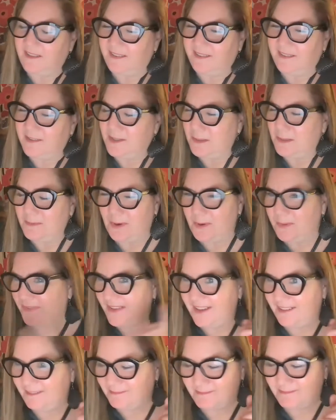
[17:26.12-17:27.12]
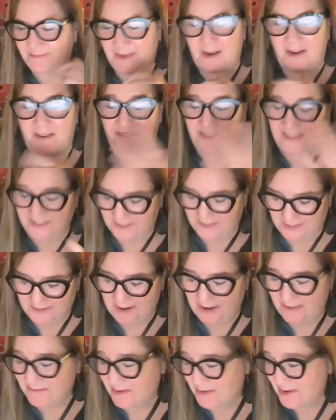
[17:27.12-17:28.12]
listening to you both, and I obviously
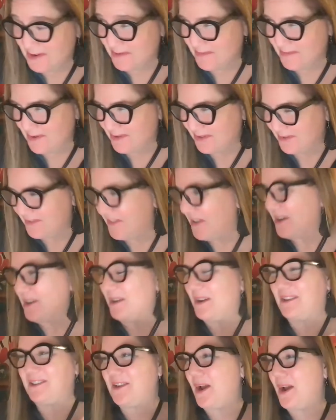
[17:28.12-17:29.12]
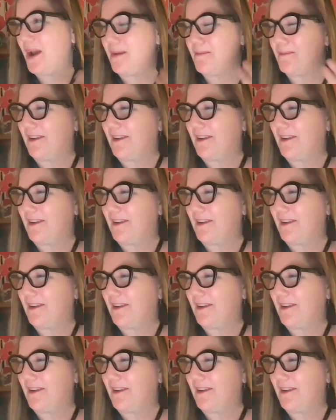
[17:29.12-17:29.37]
have known you both for a very long time,